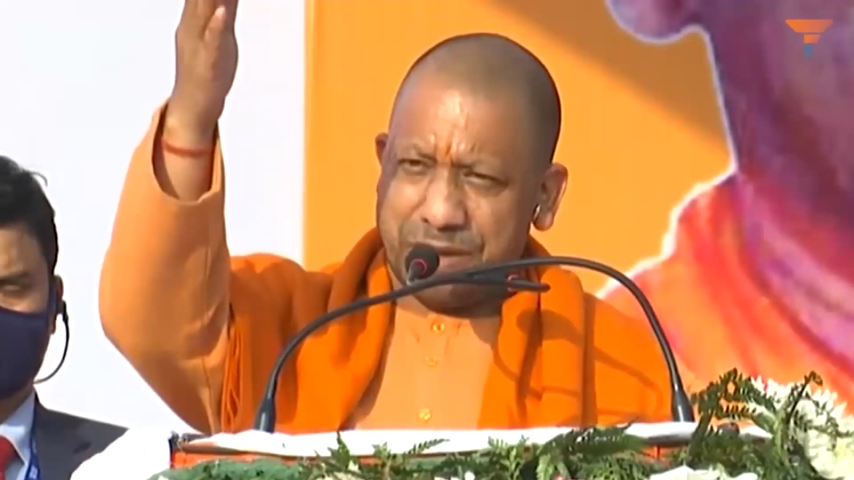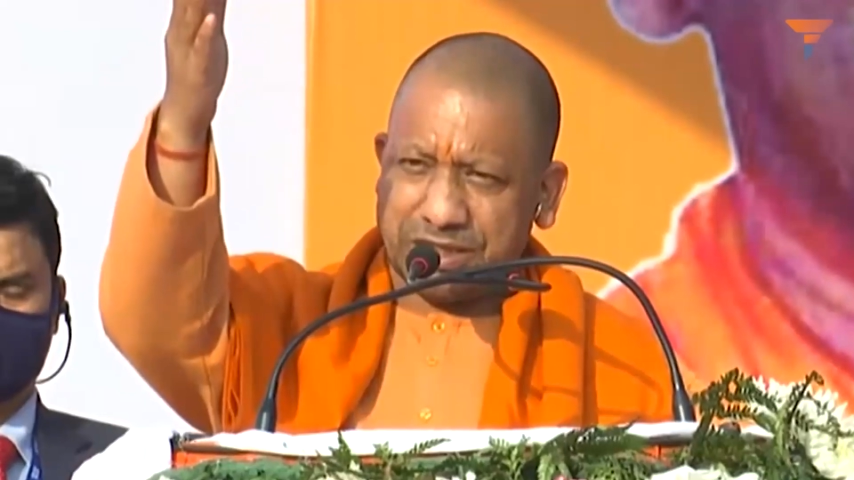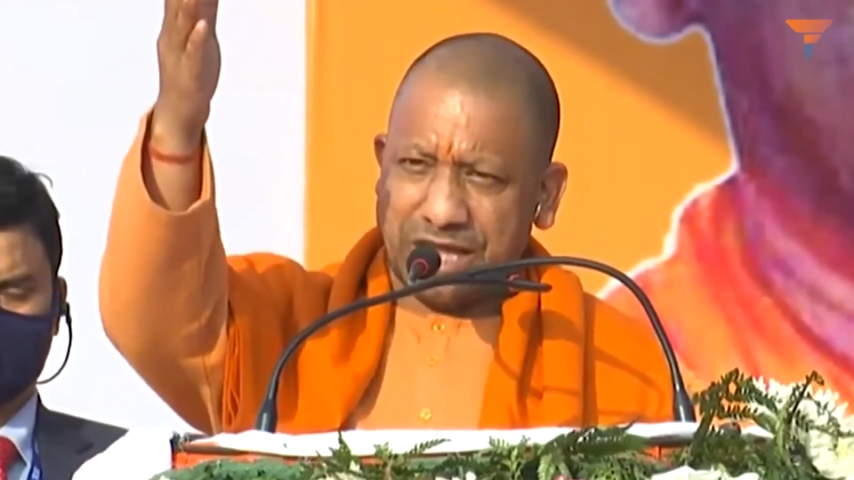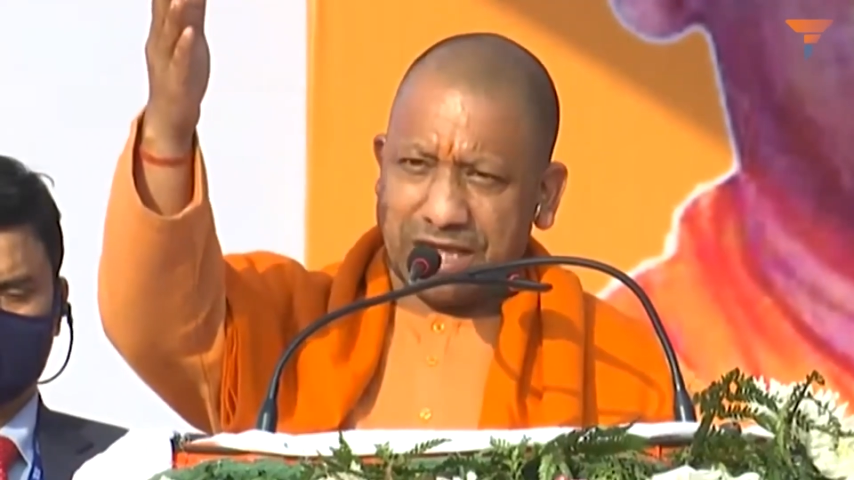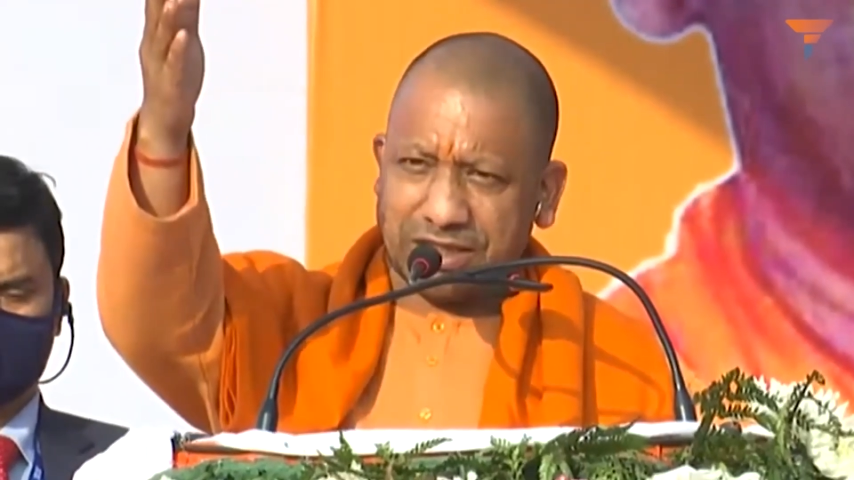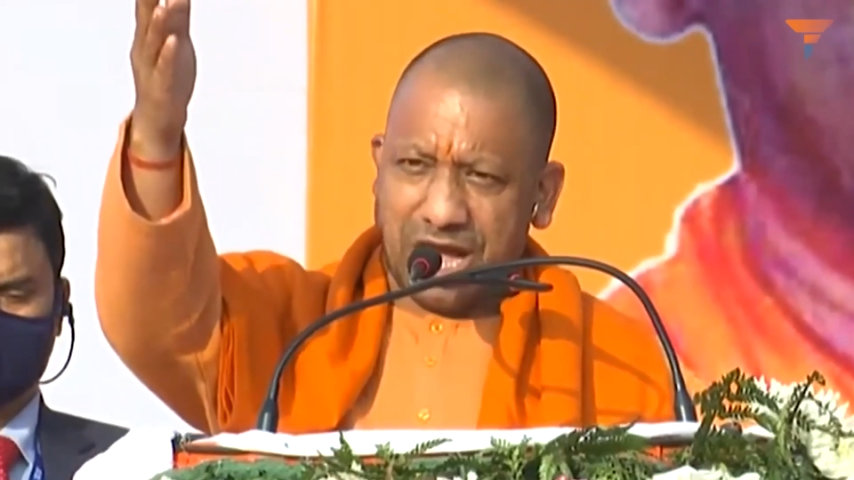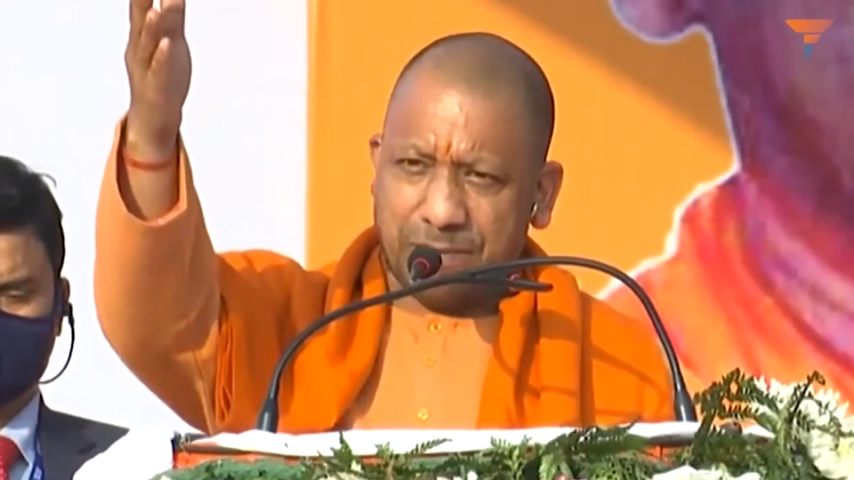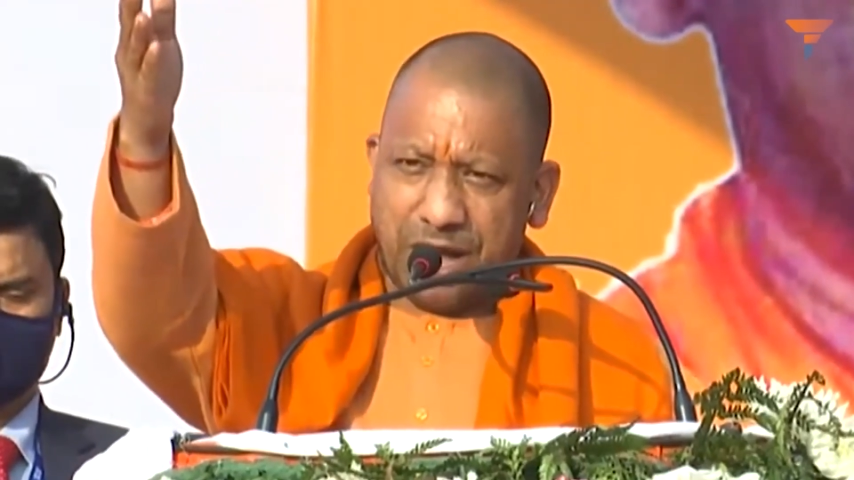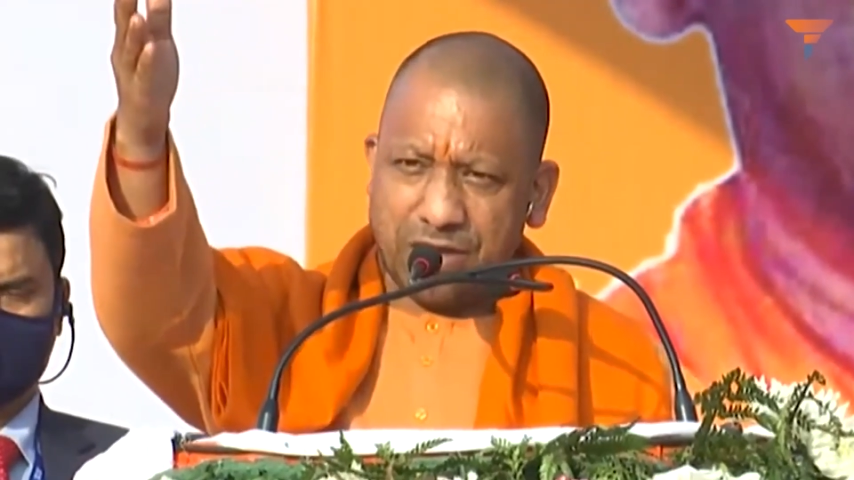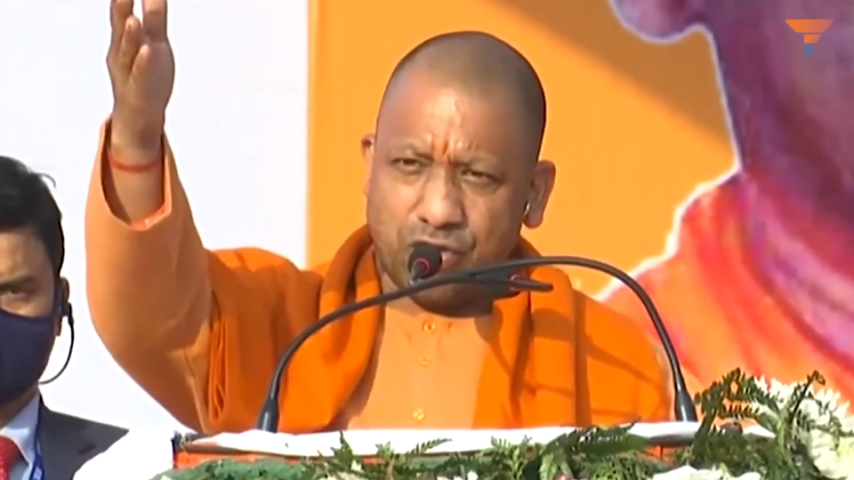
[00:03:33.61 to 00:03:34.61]
of BJP
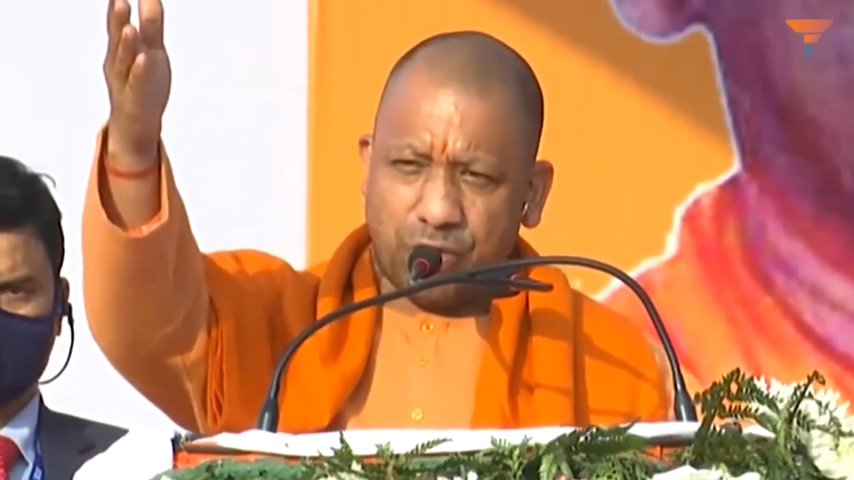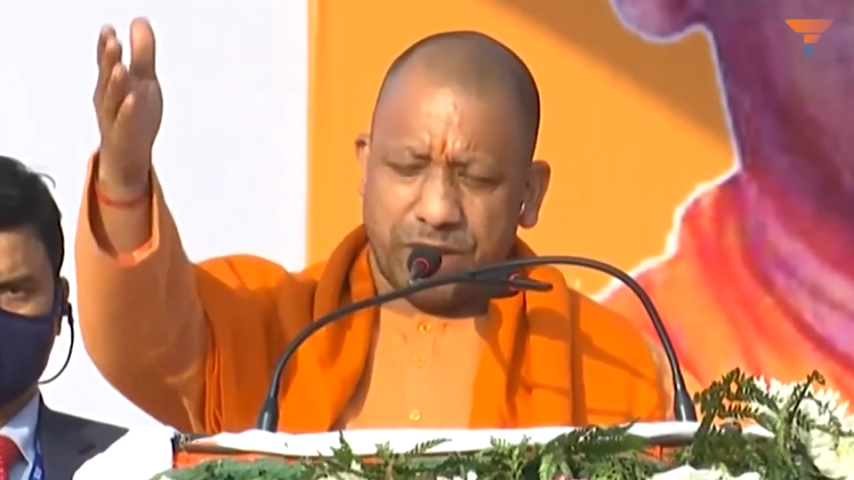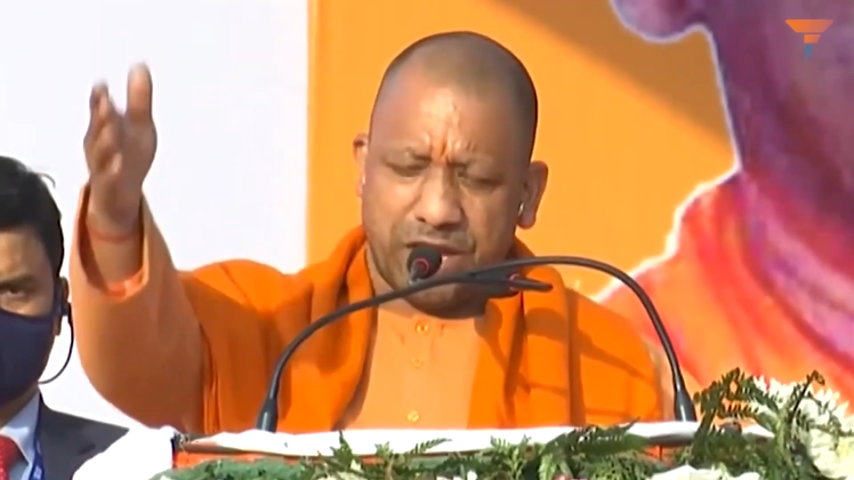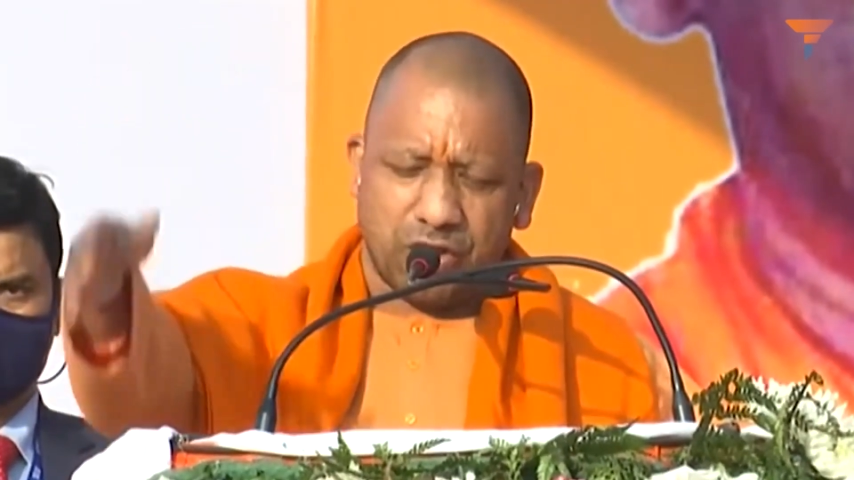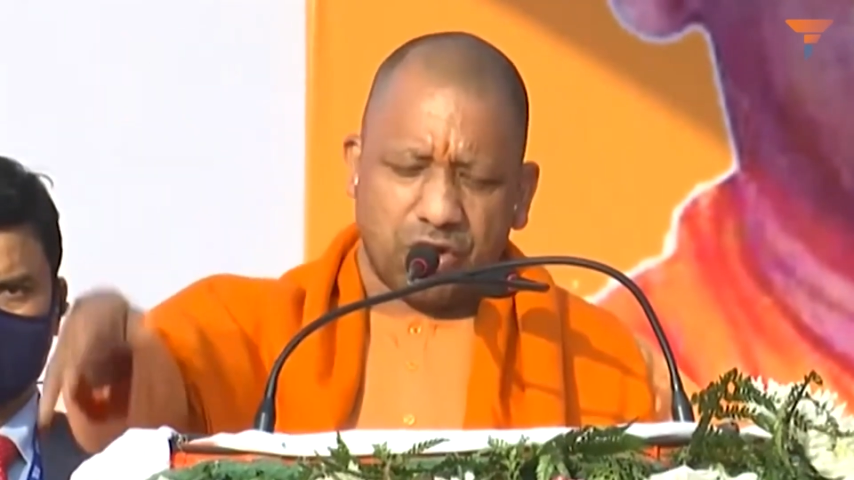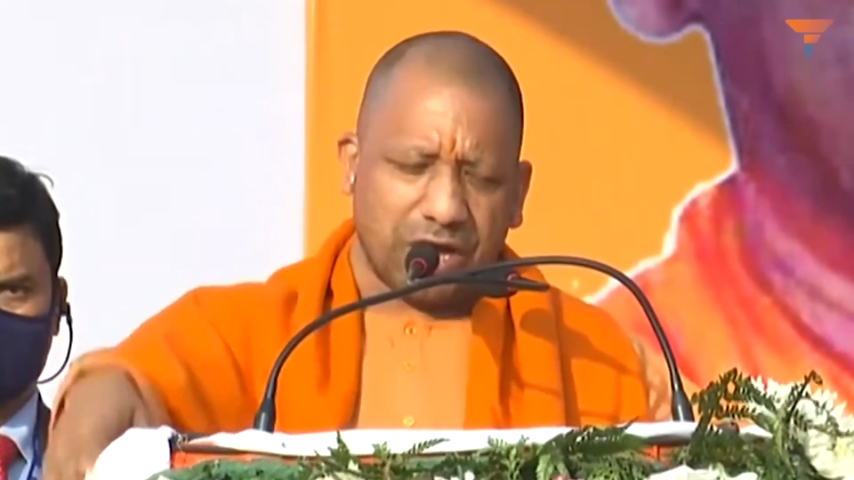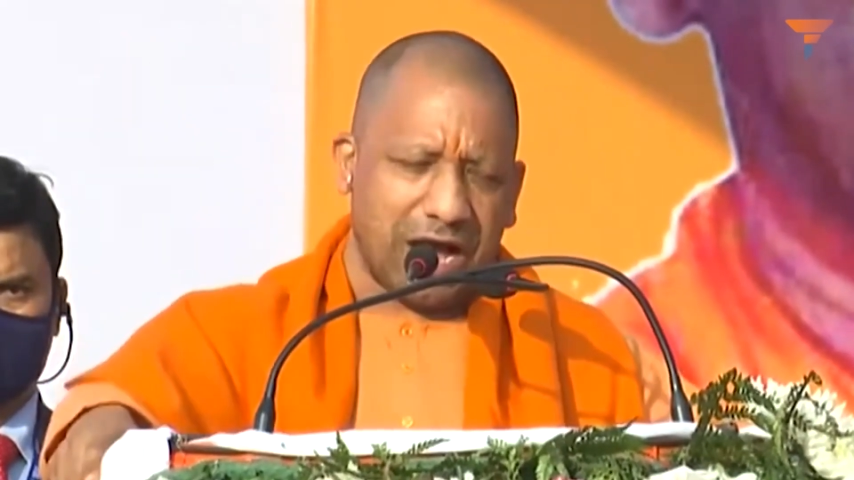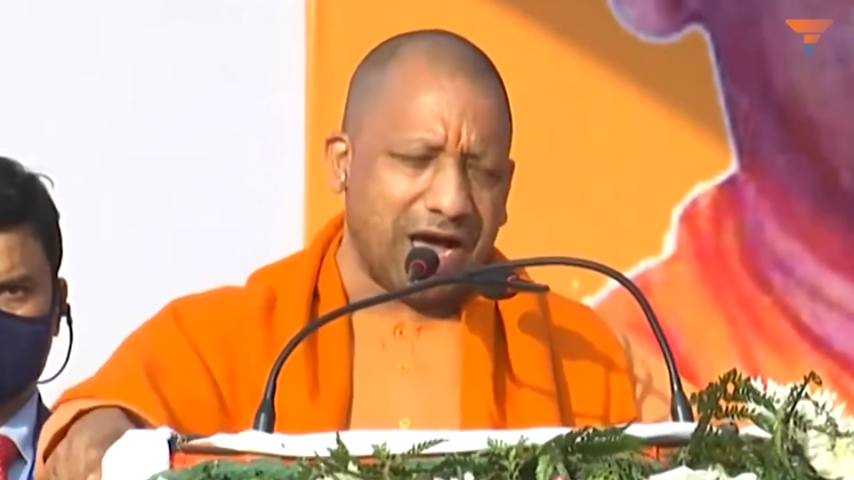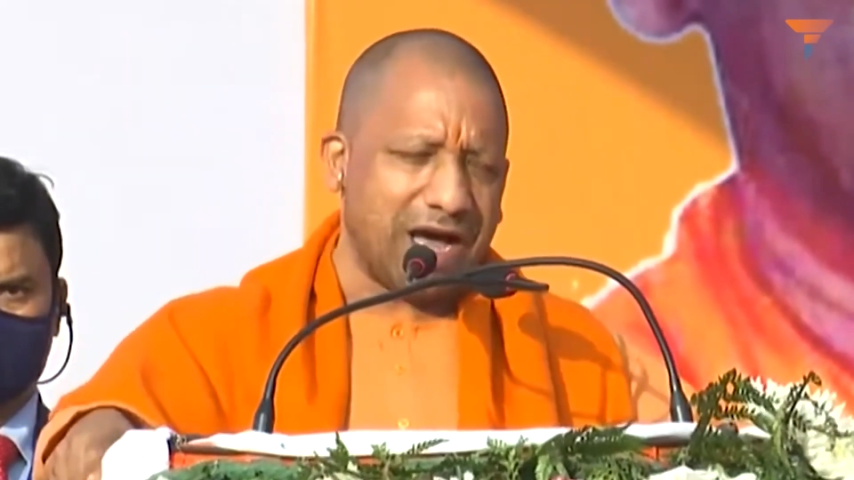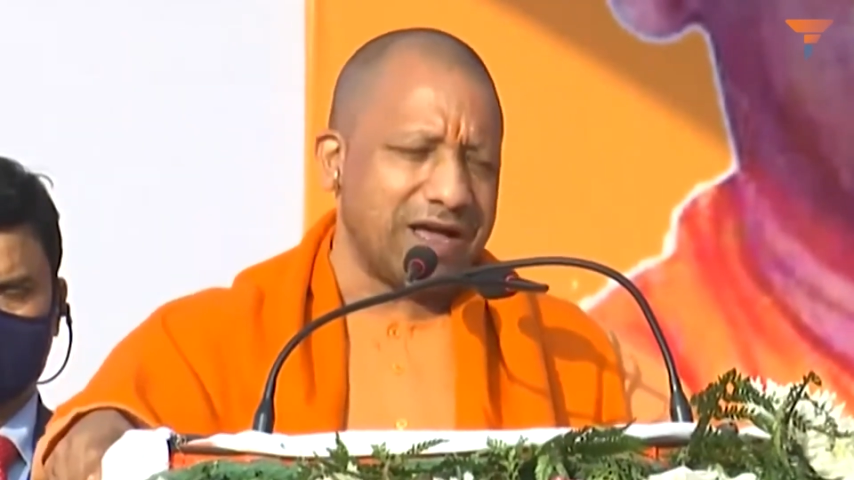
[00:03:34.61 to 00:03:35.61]
alliance the
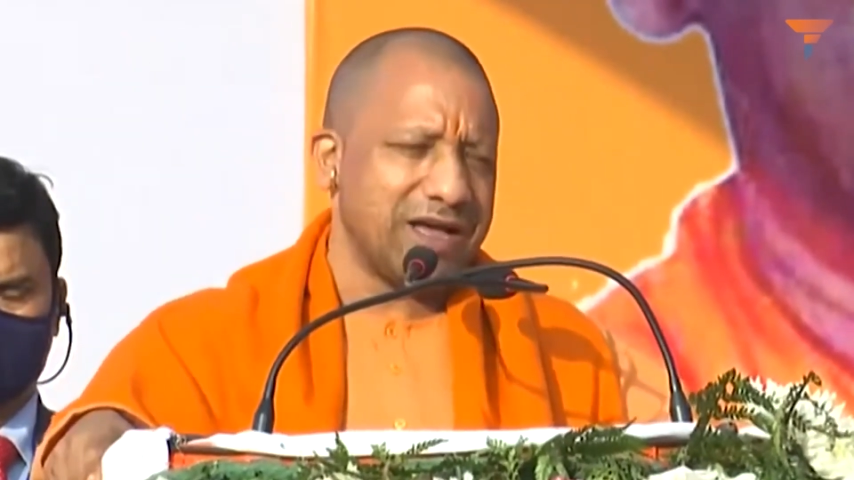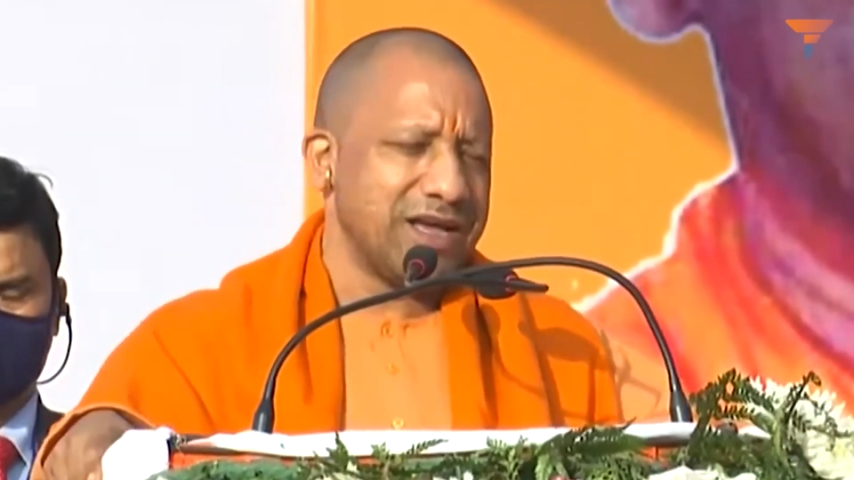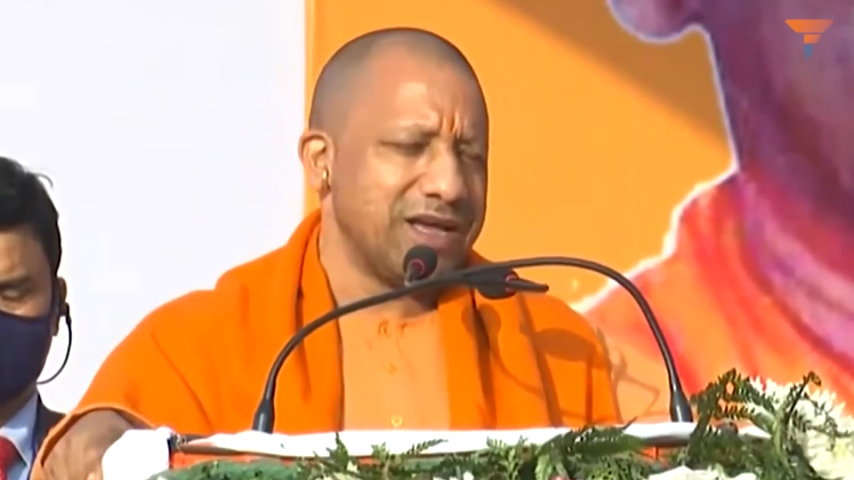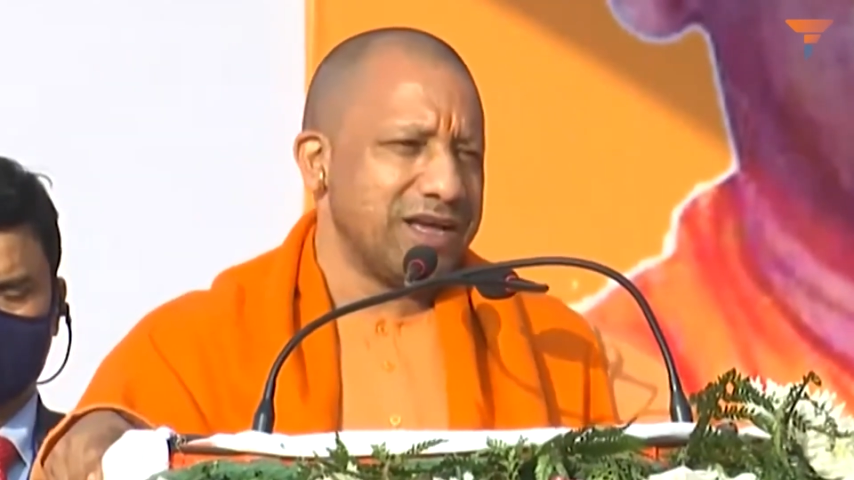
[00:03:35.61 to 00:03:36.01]
BJP